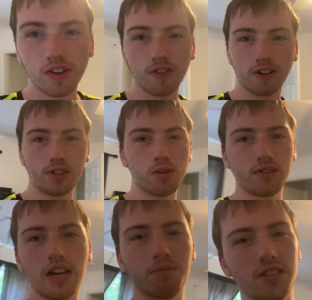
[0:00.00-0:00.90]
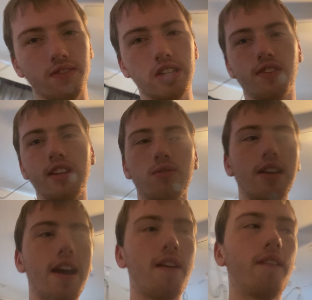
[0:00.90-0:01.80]
first two segments of this video
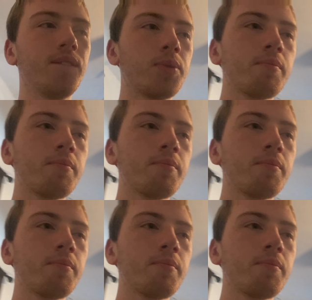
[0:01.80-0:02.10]
now.